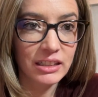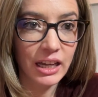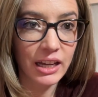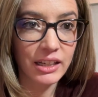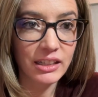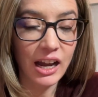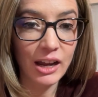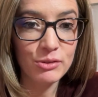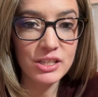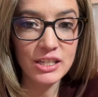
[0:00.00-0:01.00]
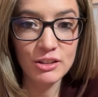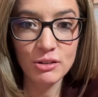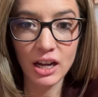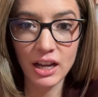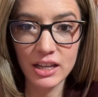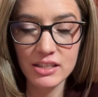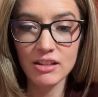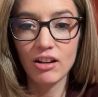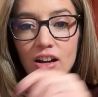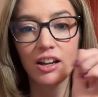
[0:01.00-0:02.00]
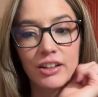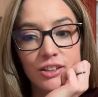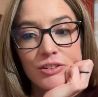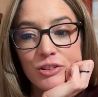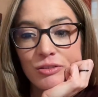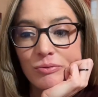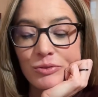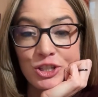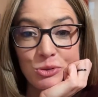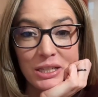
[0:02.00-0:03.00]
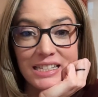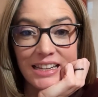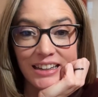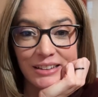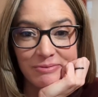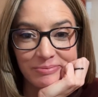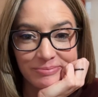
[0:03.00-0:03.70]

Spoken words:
And I will see you guys on the 22nd.